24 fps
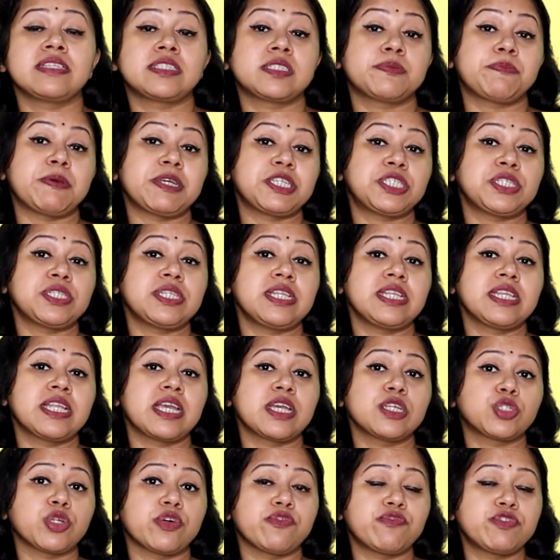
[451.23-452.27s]
especially in
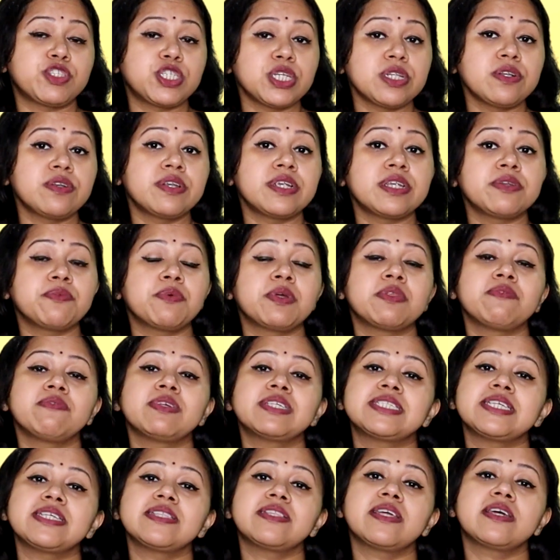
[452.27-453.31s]
case of children when
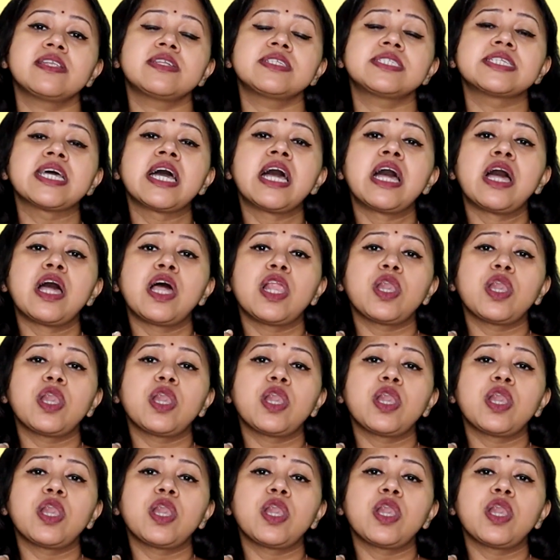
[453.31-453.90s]
we see there is